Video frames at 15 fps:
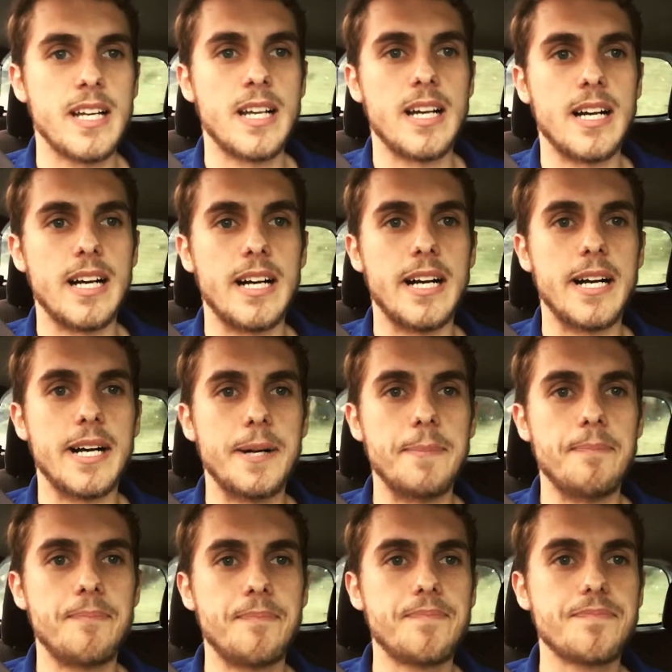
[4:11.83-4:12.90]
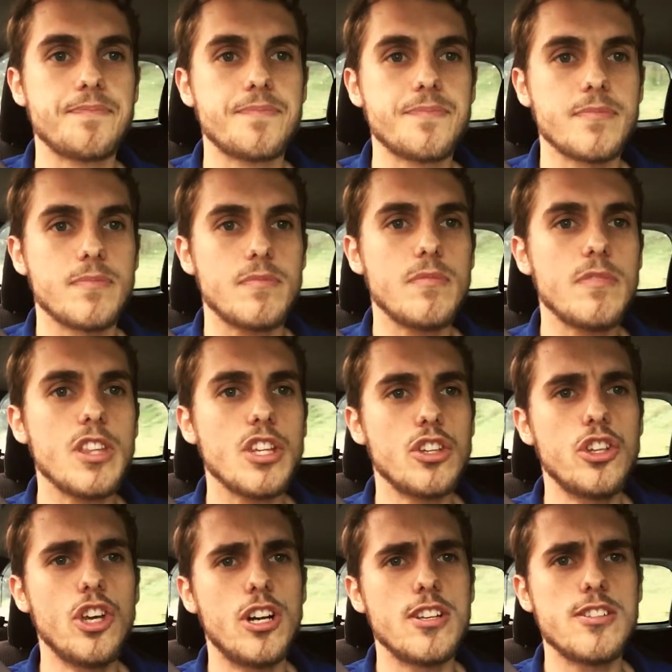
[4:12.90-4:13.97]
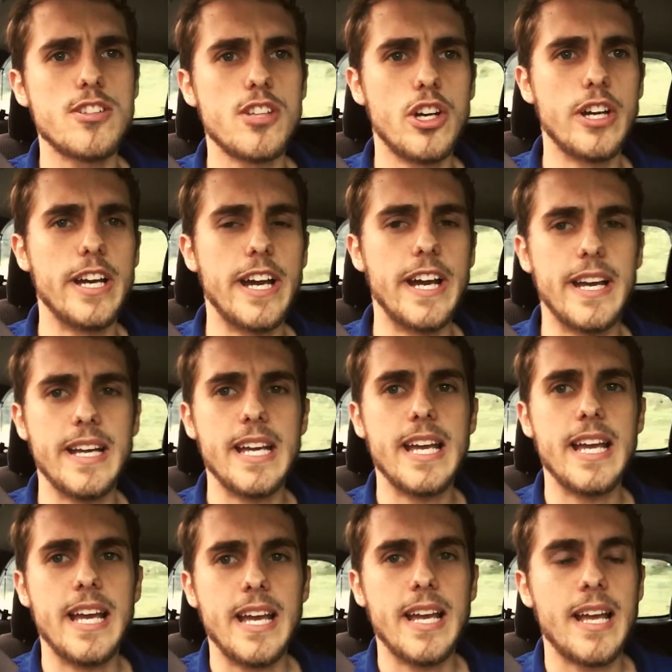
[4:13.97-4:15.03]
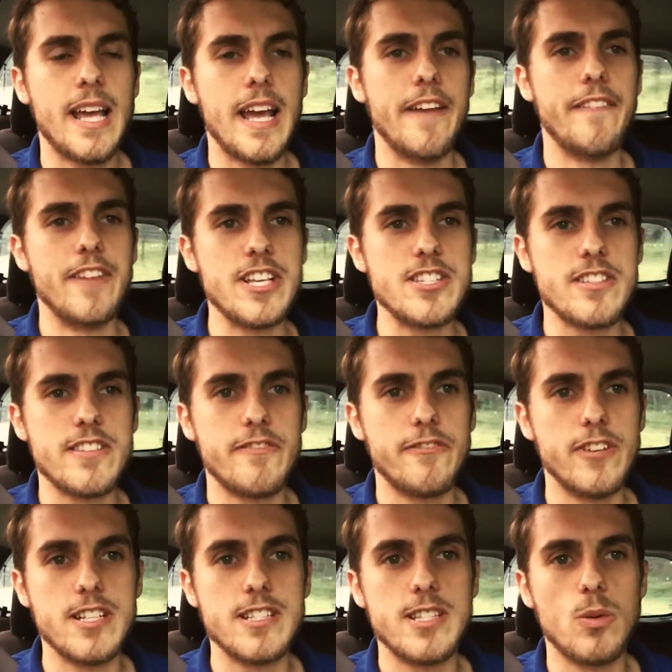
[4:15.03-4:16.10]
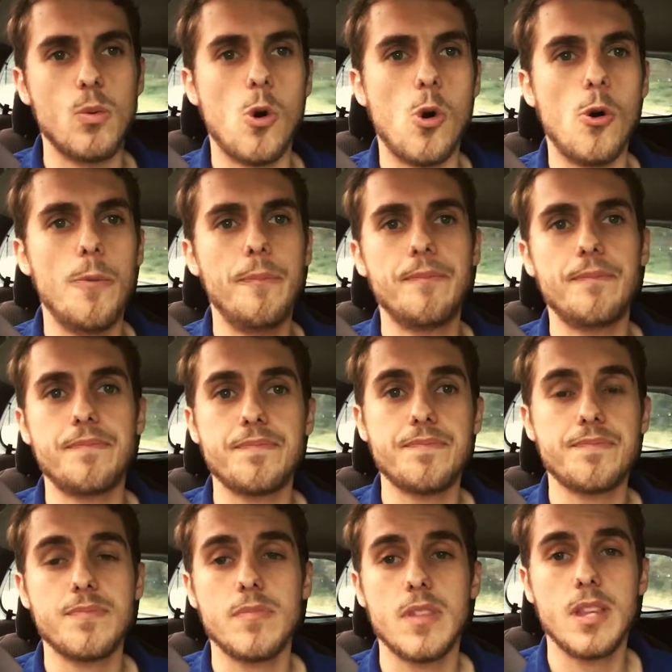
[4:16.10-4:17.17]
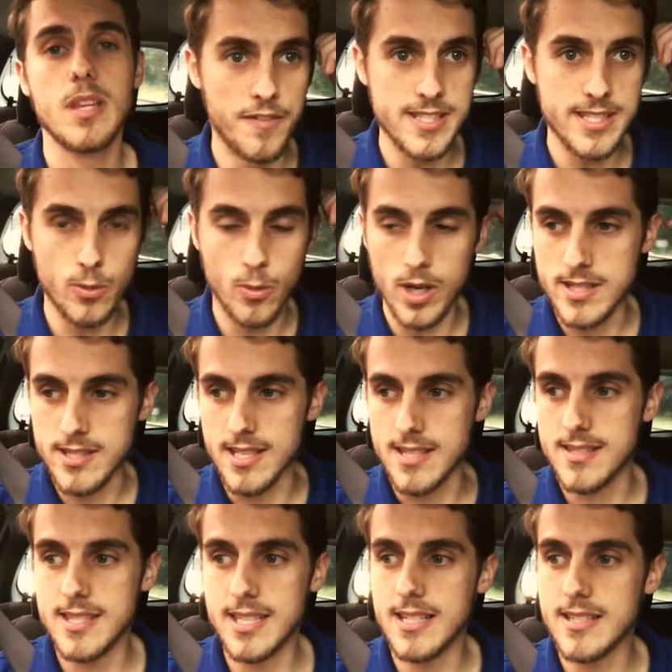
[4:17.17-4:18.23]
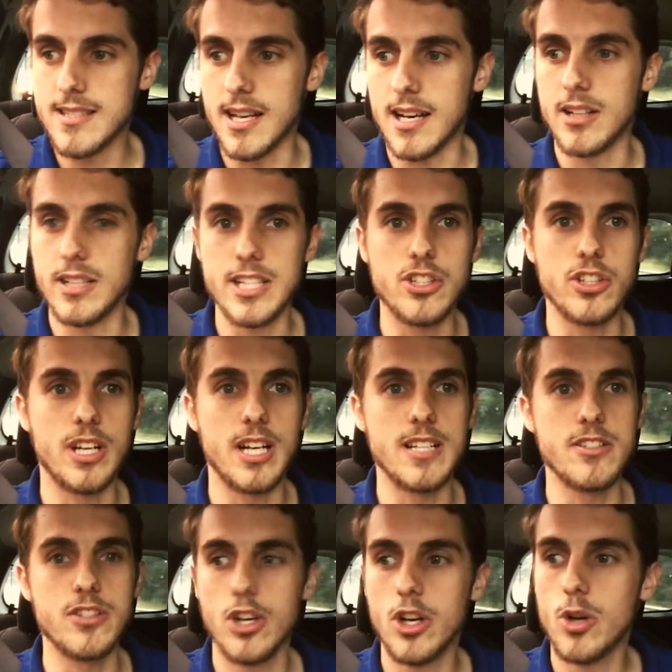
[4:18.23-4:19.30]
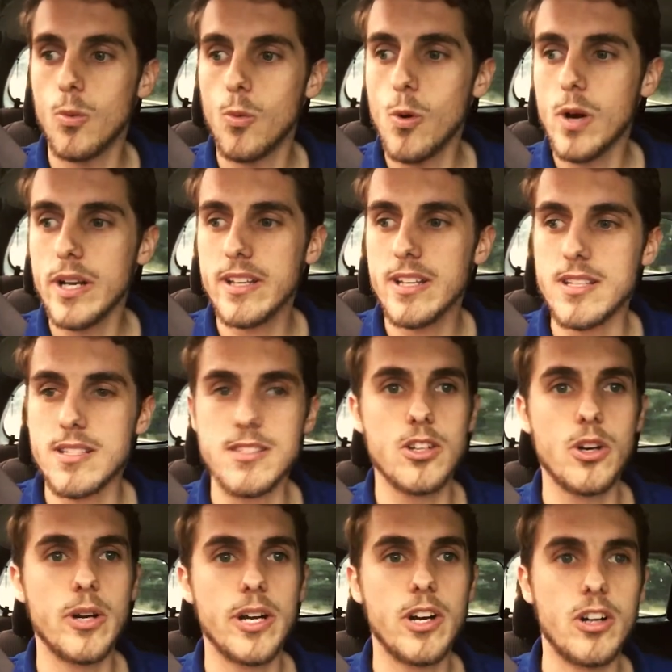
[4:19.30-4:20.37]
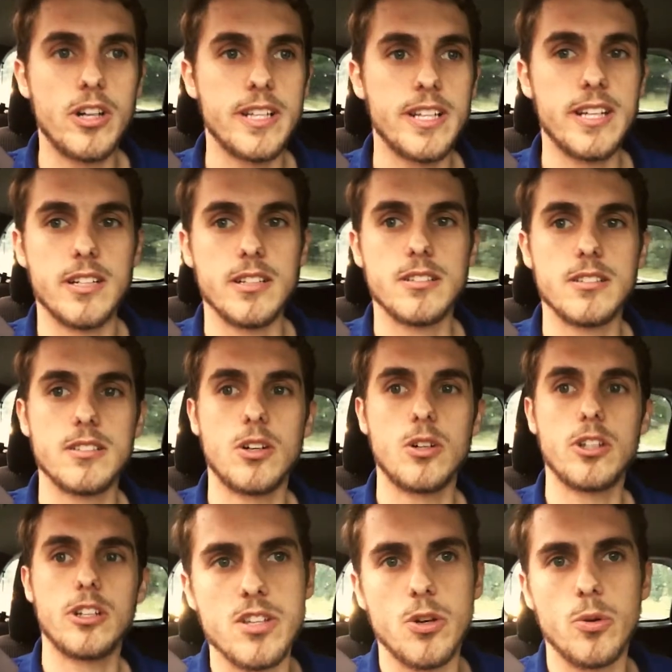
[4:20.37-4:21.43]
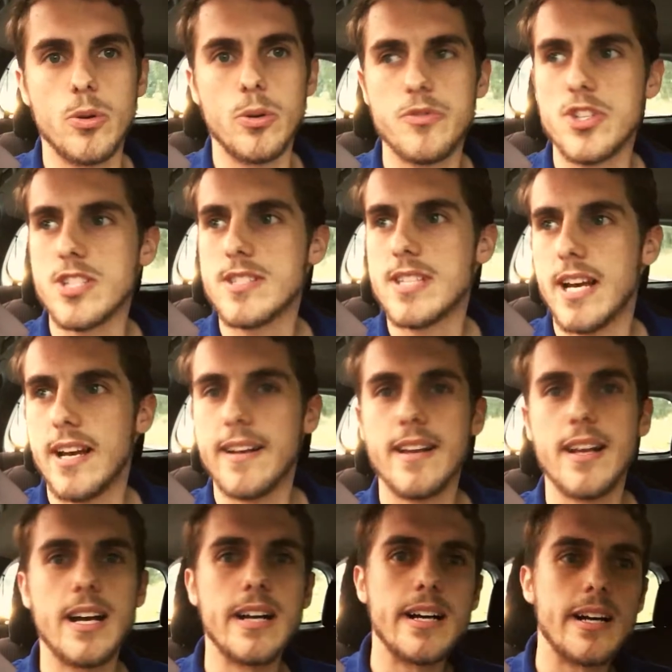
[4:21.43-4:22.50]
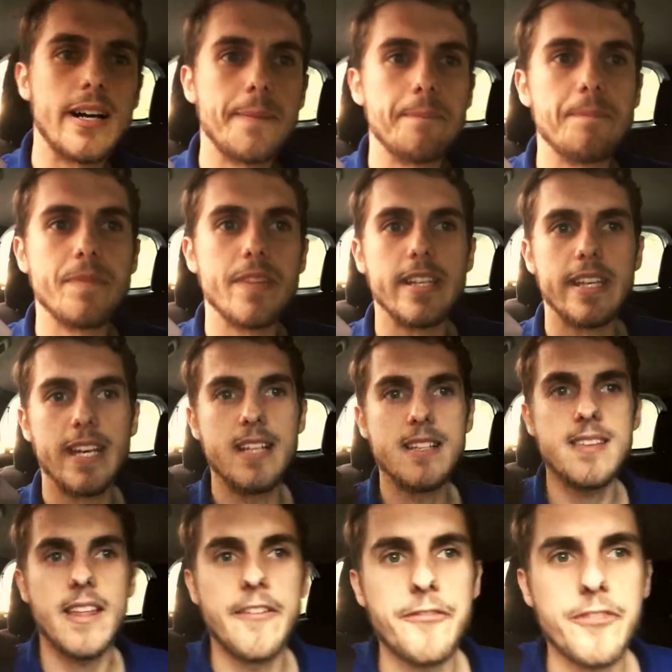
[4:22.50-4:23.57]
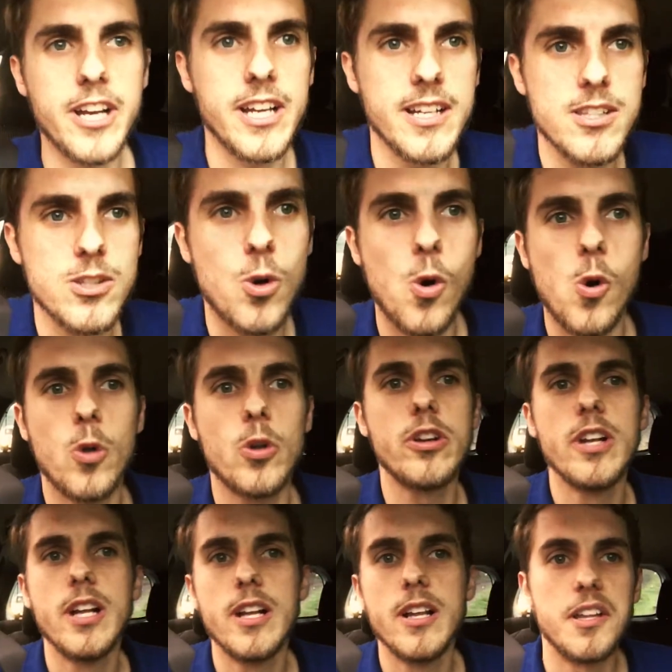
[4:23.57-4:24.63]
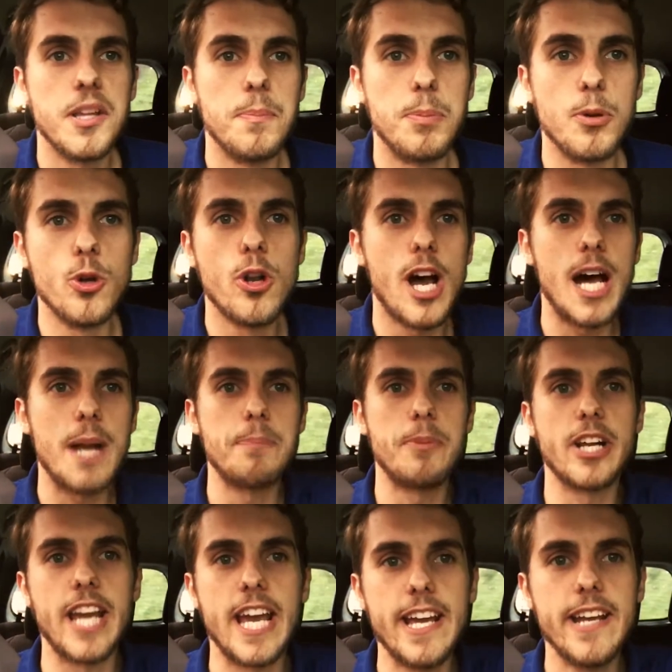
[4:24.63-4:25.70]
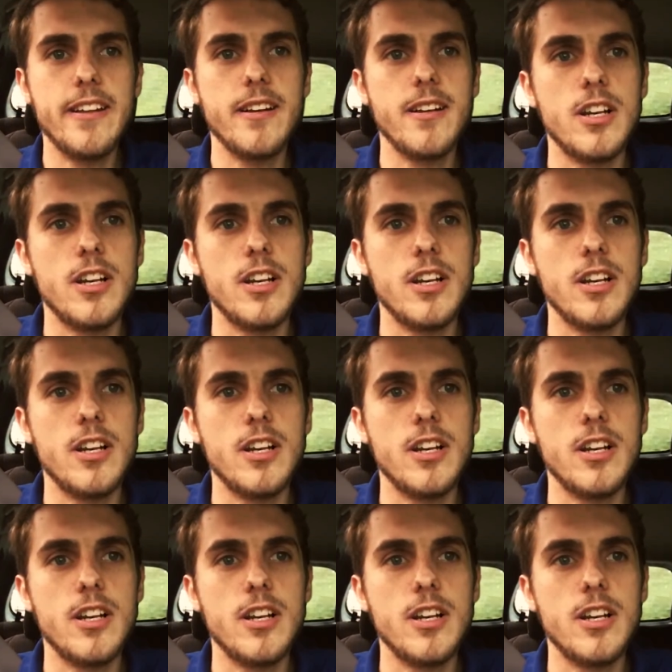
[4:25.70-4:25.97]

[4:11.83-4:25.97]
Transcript: Um, yeah, so Avengers Infinity War. Once I see it, I'll let you guys know what is going on here. So we've just had, um, here in South Africa, it's called the Blue Light Brigade,